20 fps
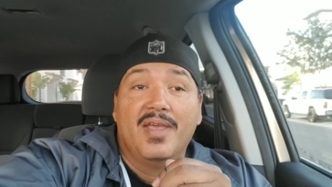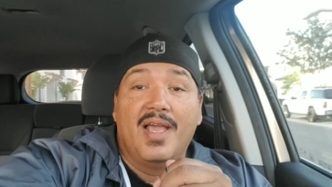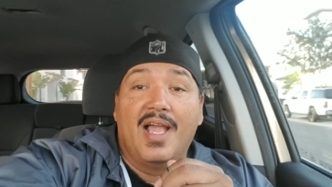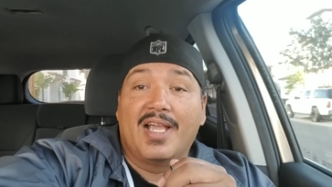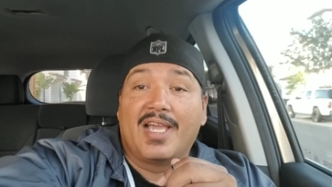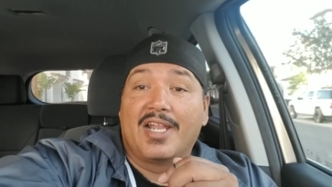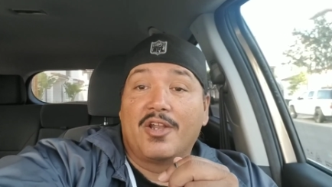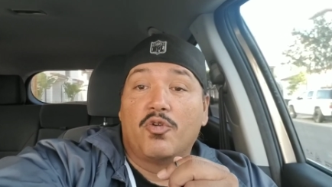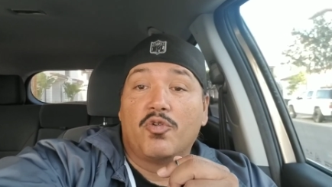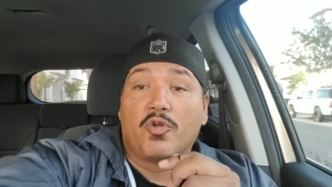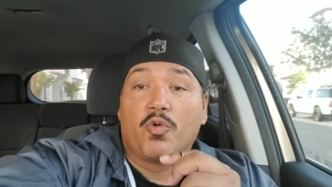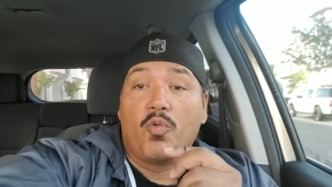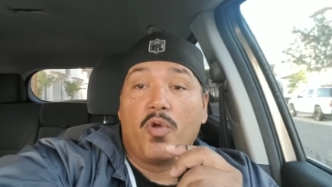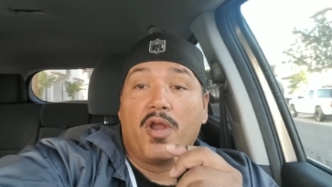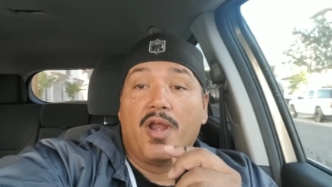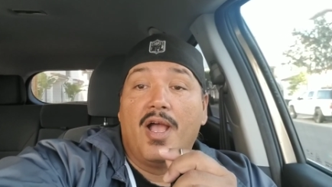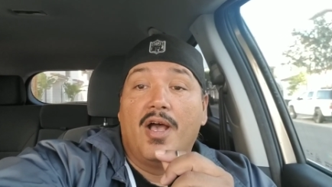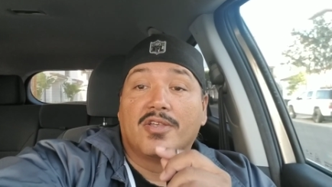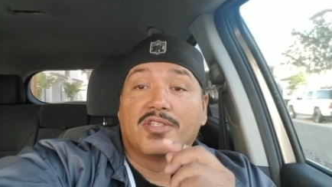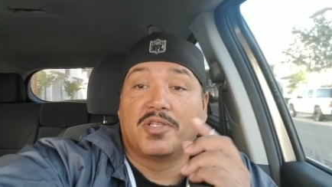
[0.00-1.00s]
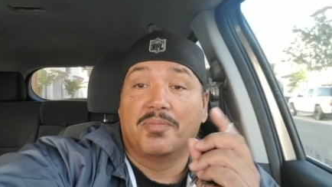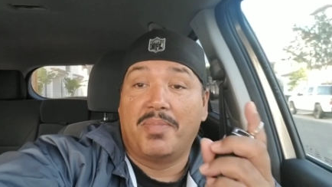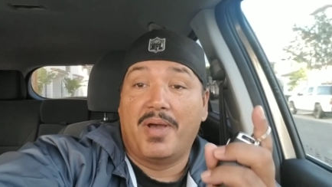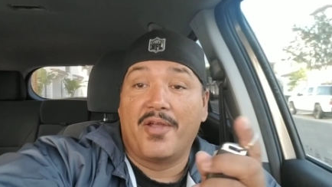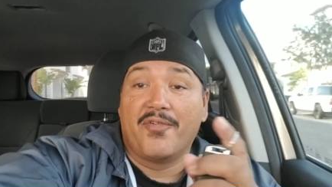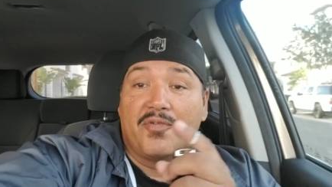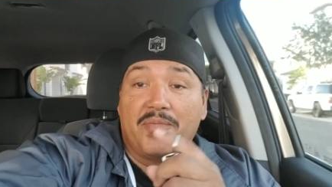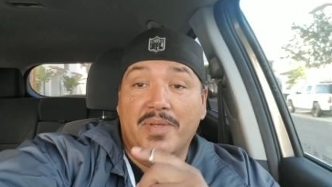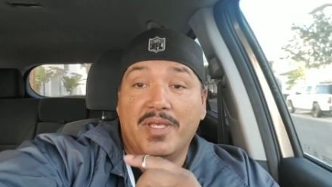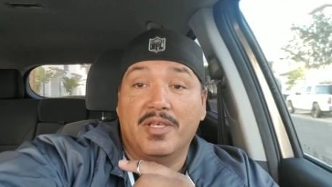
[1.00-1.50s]
I got to own a warehouse to
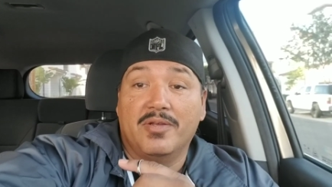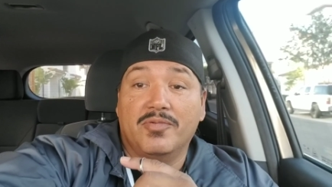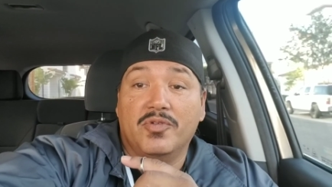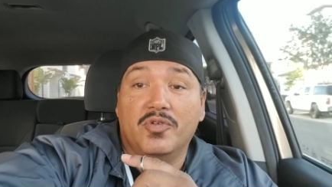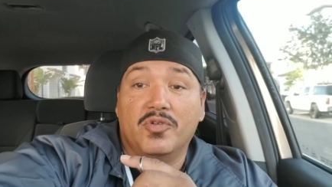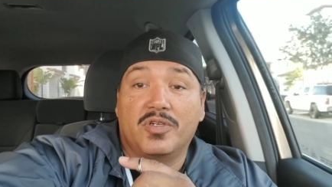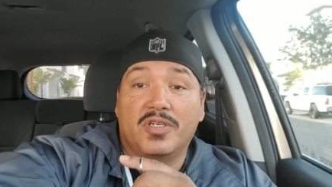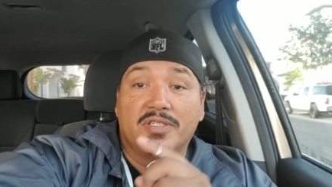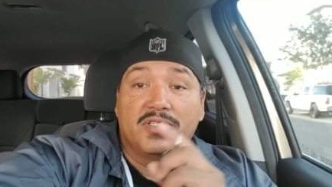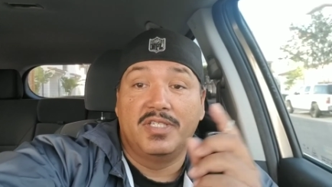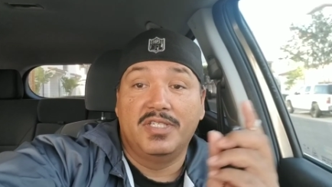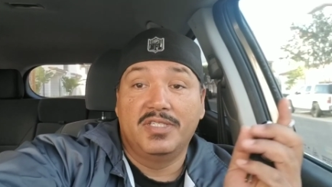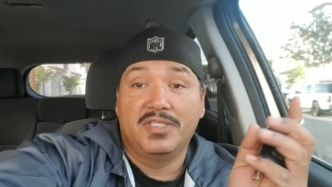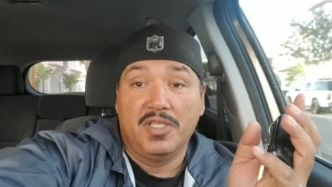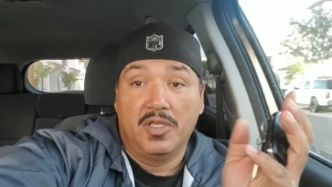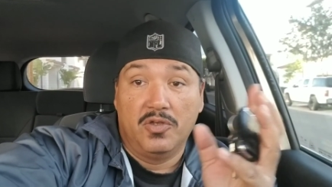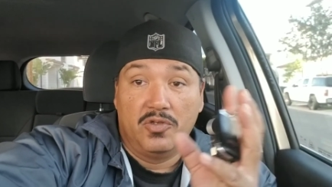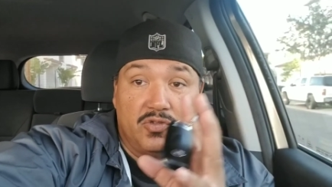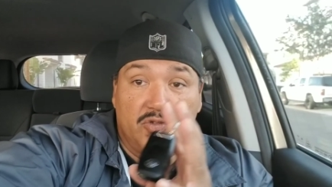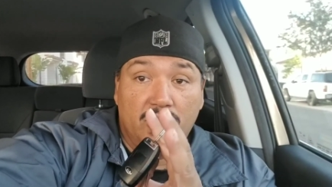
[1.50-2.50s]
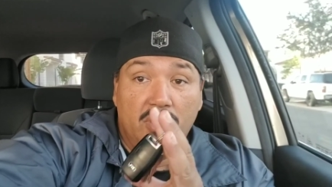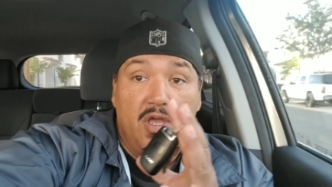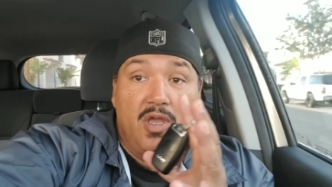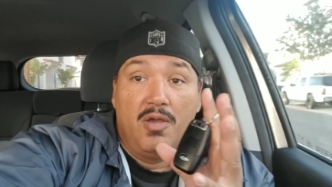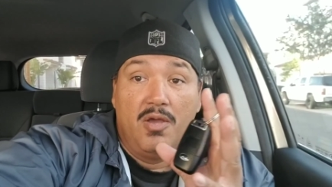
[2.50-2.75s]
buy from him, dude, because he sells